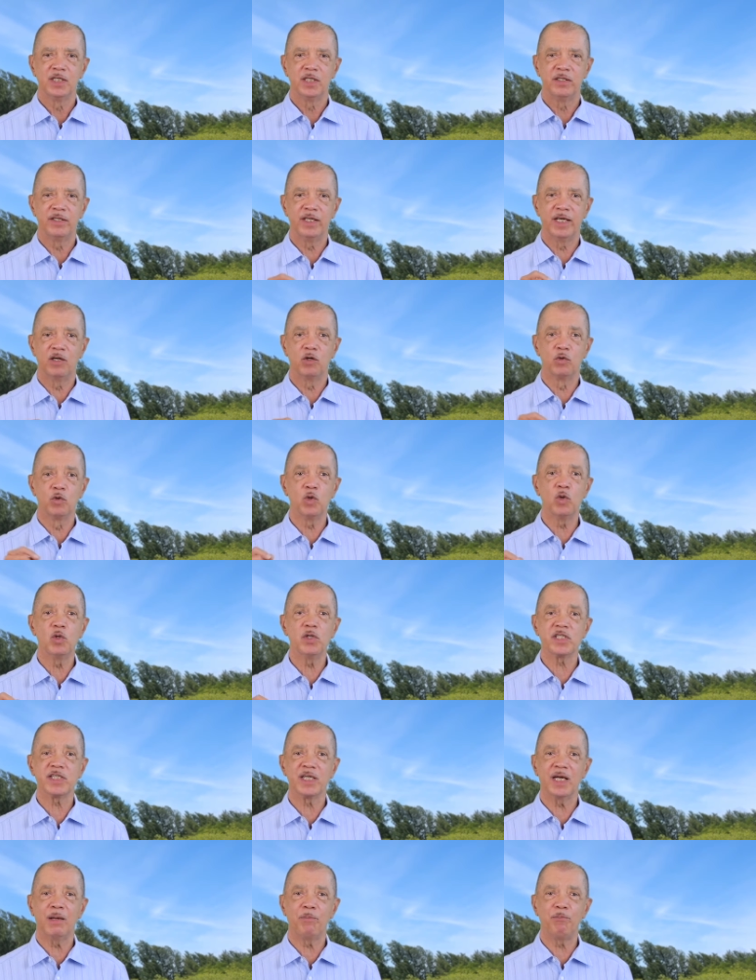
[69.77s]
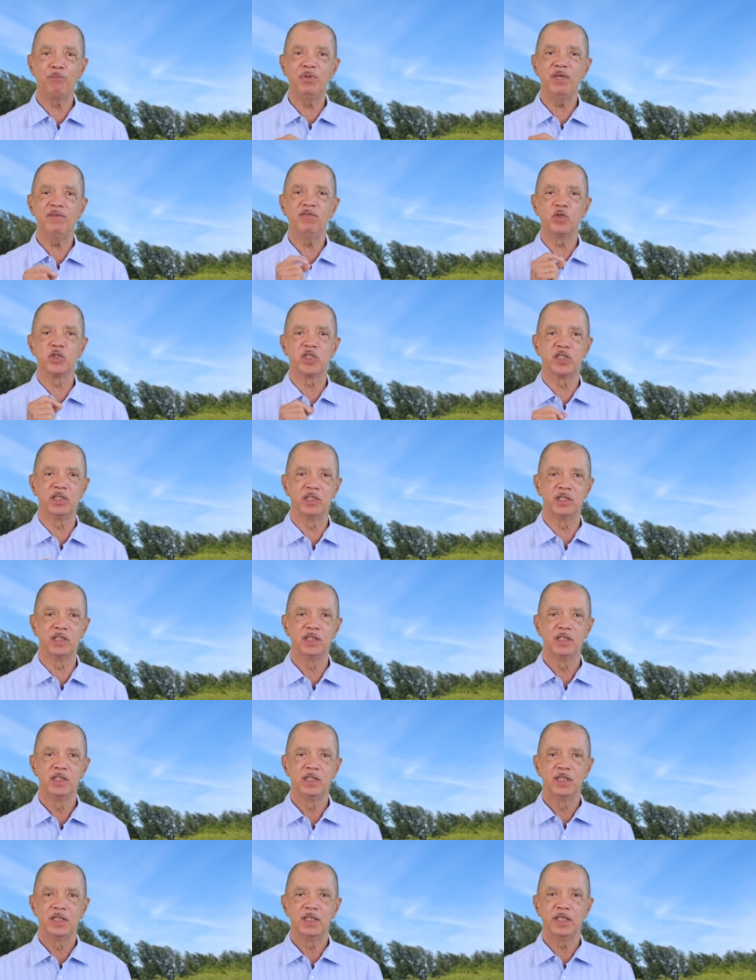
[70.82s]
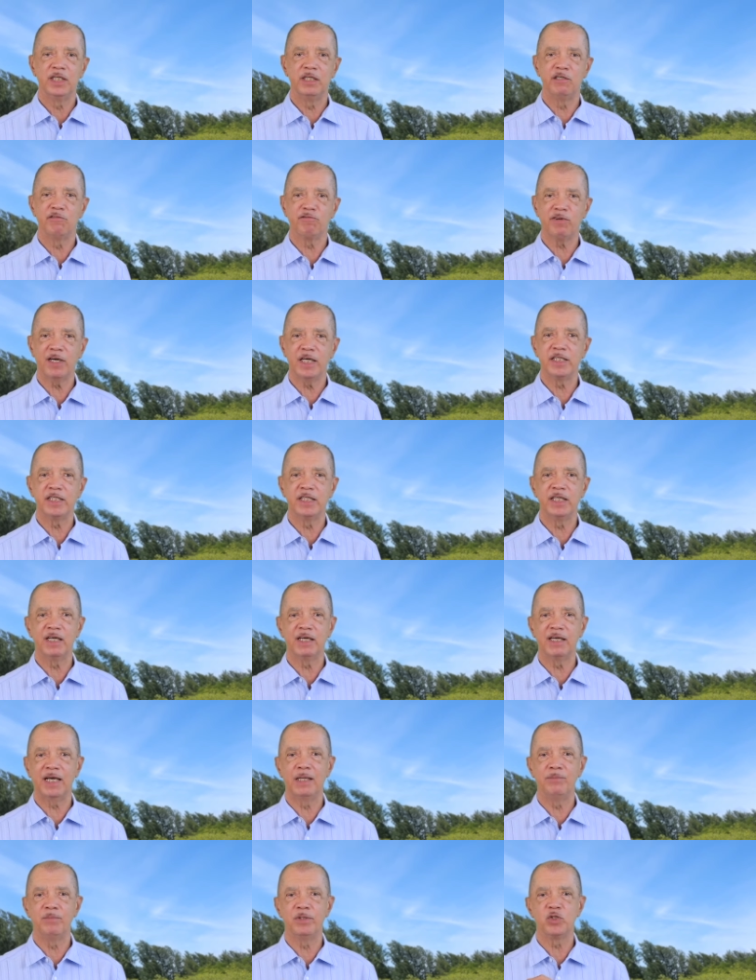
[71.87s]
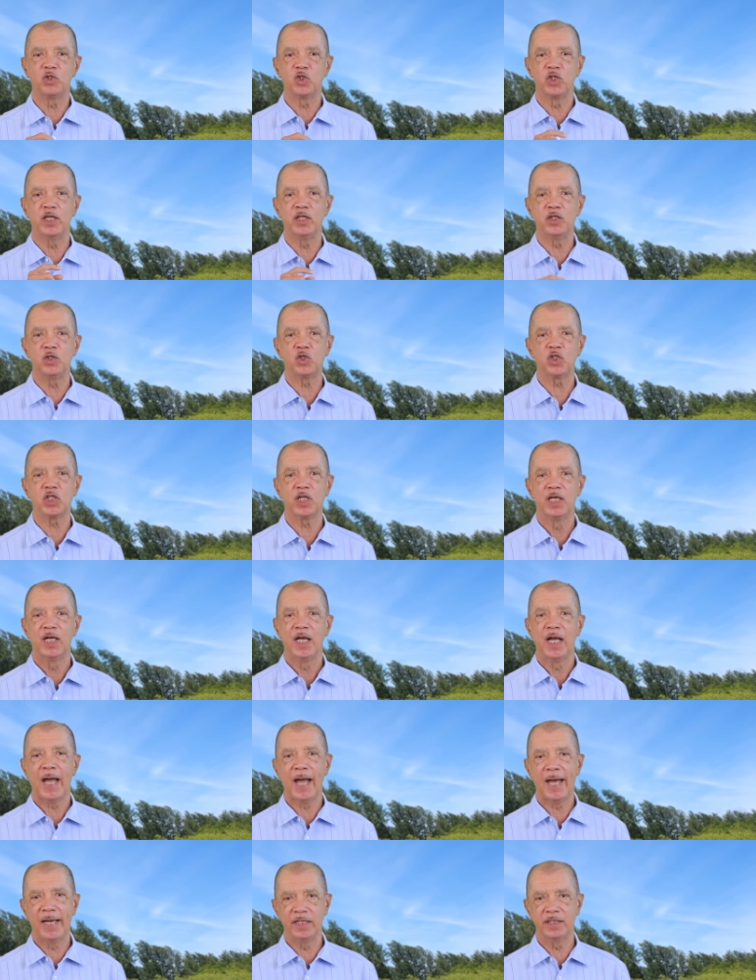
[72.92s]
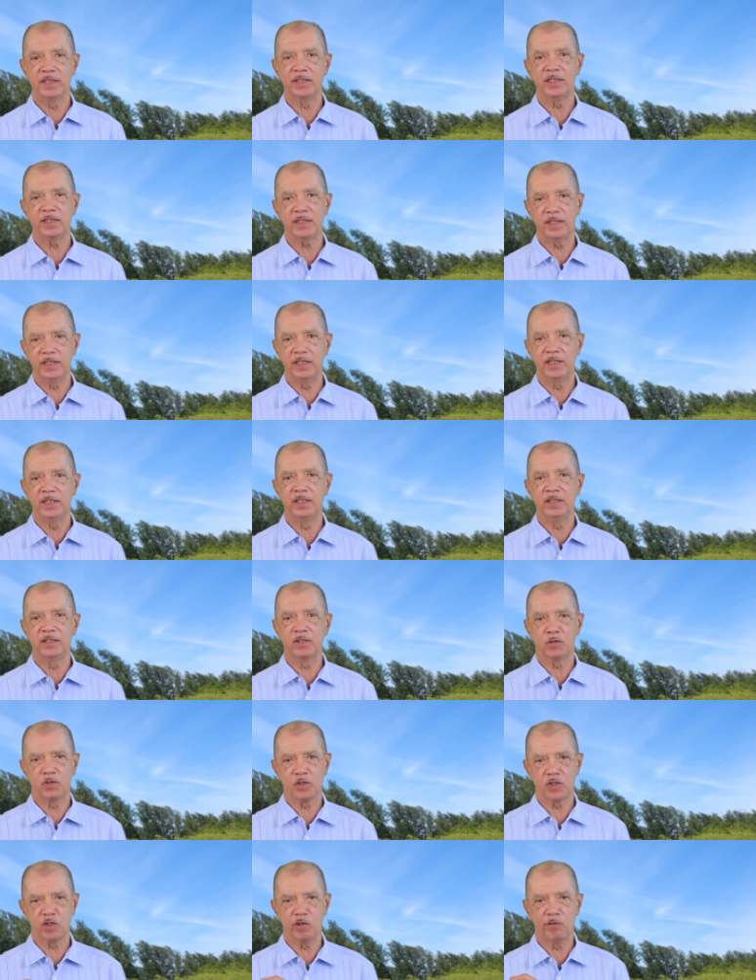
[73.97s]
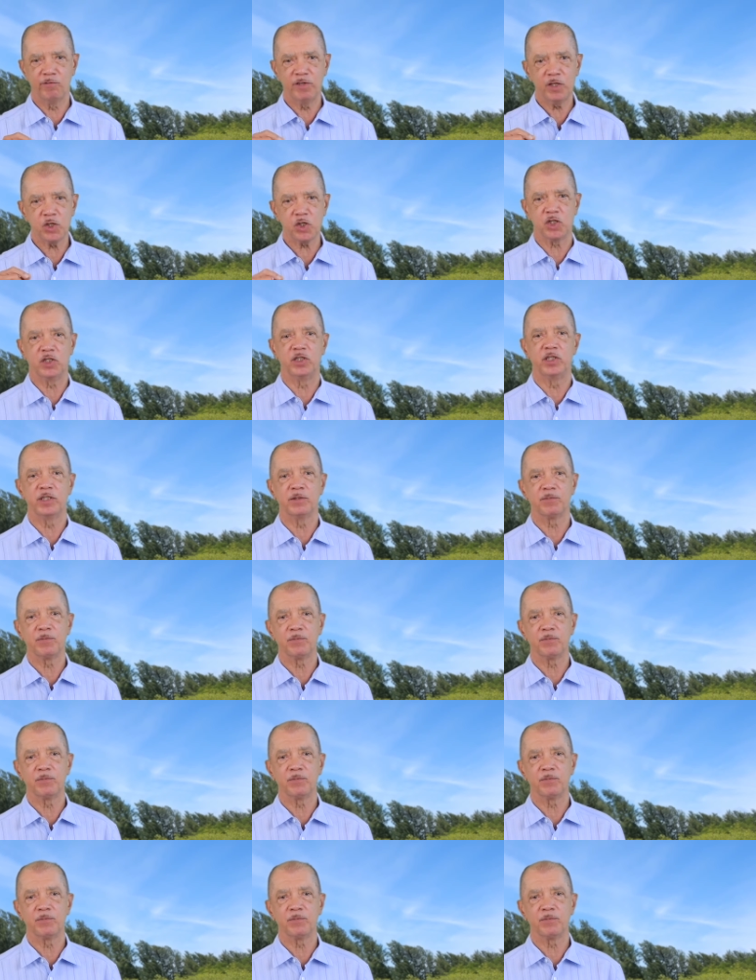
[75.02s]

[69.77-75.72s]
their roles are pivotal in fighting climate change and in conservation.